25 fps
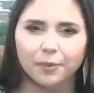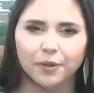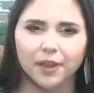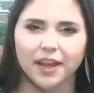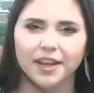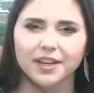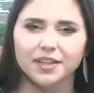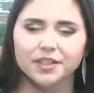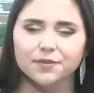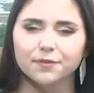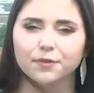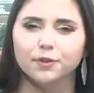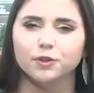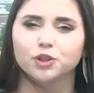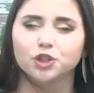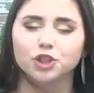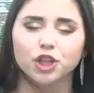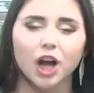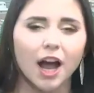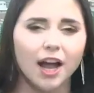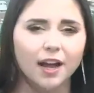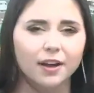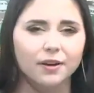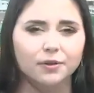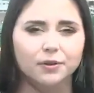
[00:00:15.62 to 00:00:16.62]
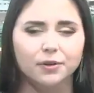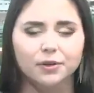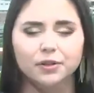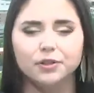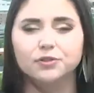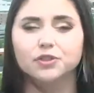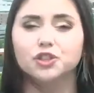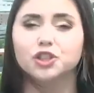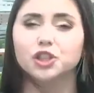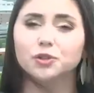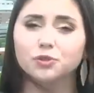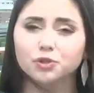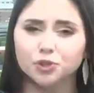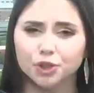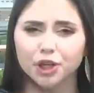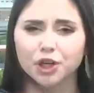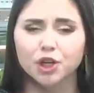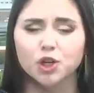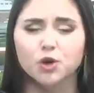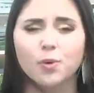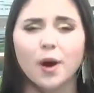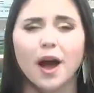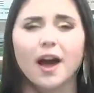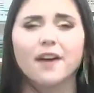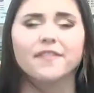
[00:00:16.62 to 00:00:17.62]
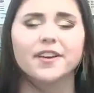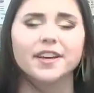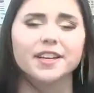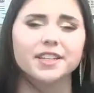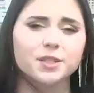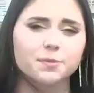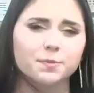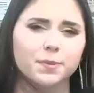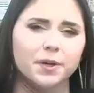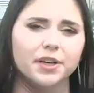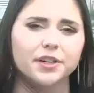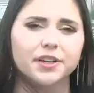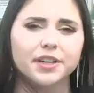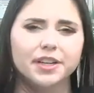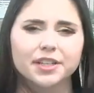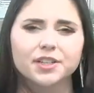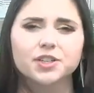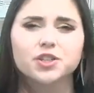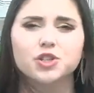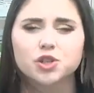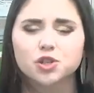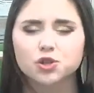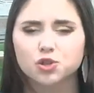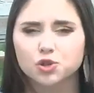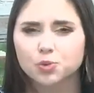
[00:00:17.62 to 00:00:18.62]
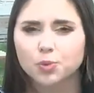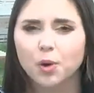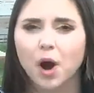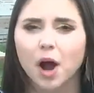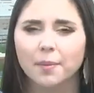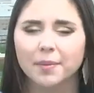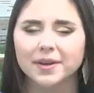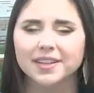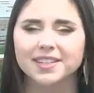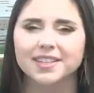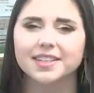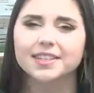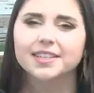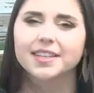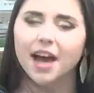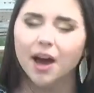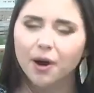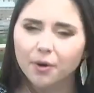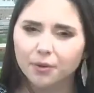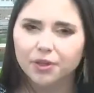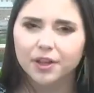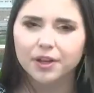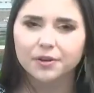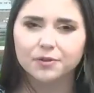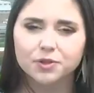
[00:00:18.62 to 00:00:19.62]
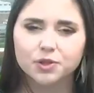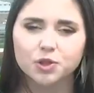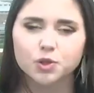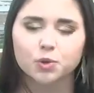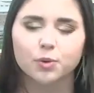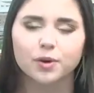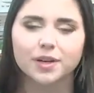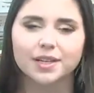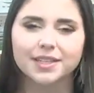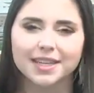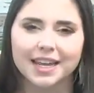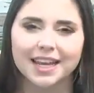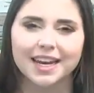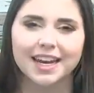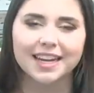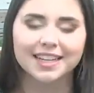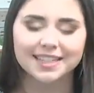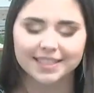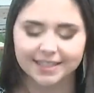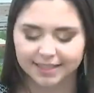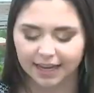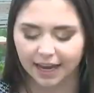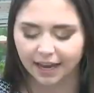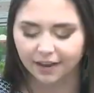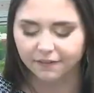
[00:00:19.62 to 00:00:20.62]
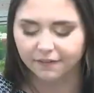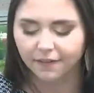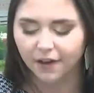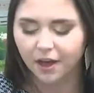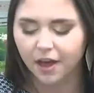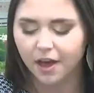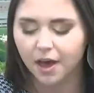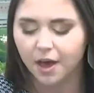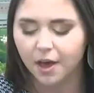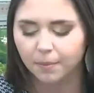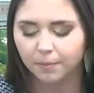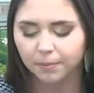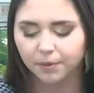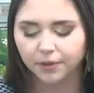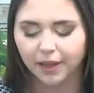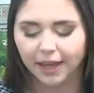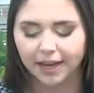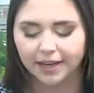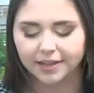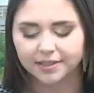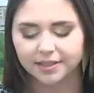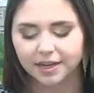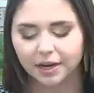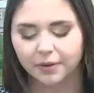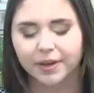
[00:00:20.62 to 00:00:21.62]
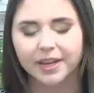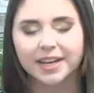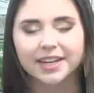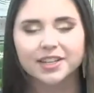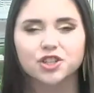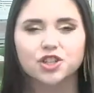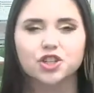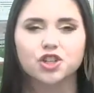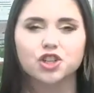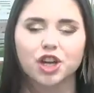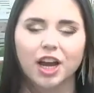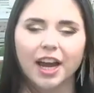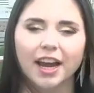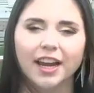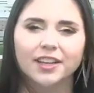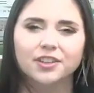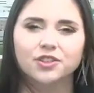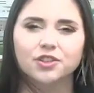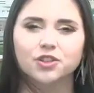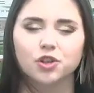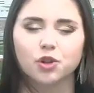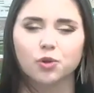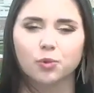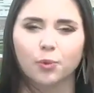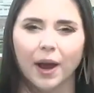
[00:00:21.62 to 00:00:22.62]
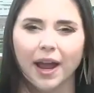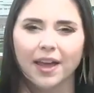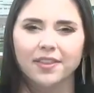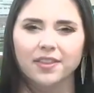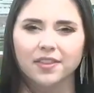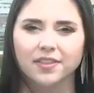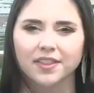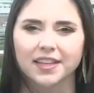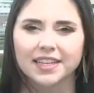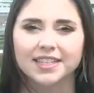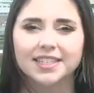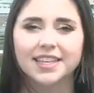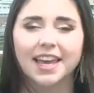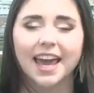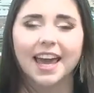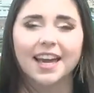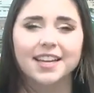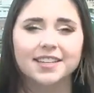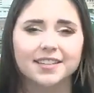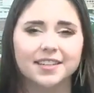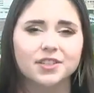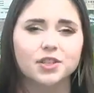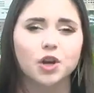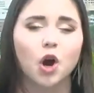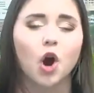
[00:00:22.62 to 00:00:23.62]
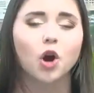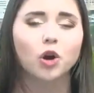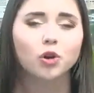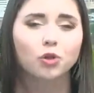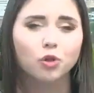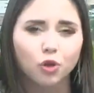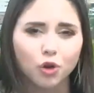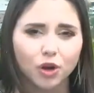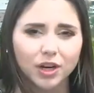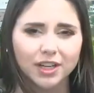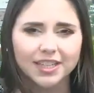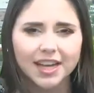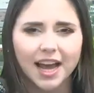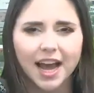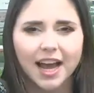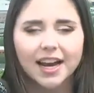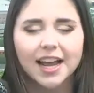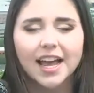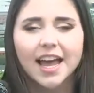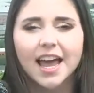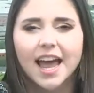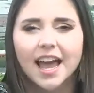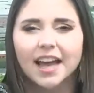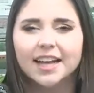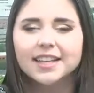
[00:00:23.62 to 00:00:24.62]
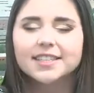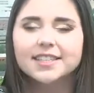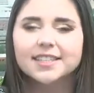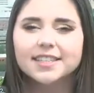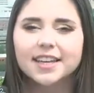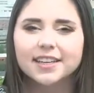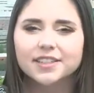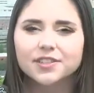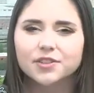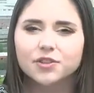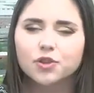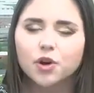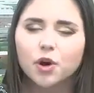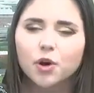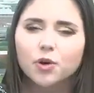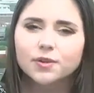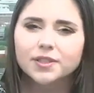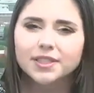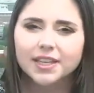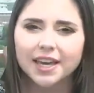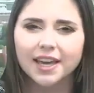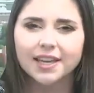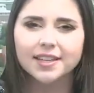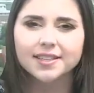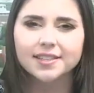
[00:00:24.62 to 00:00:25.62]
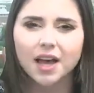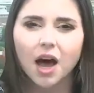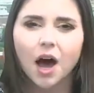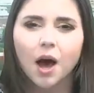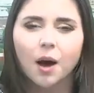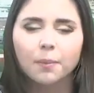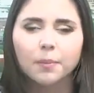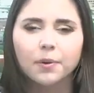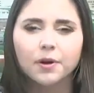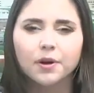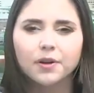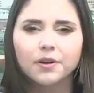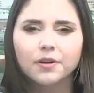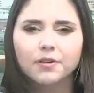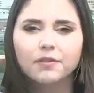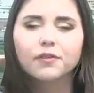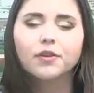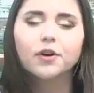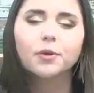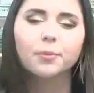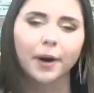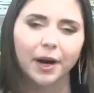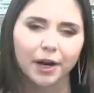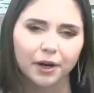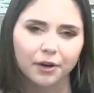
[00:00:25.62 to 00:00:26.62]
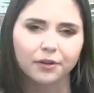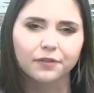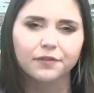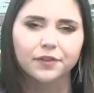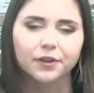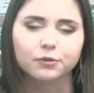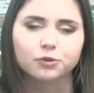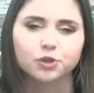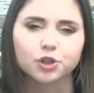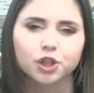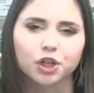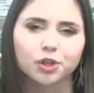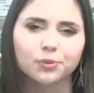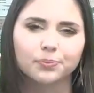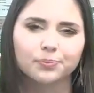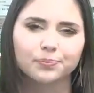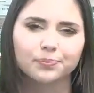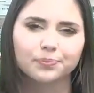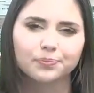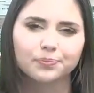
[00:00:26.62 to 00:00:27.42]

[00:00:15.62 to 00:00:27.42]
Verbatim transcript: place for child children who have experienced trauma to tell their stories in a safe place. Now, it has changed the way that these cases are looked at and sets those kids up for a brighter future.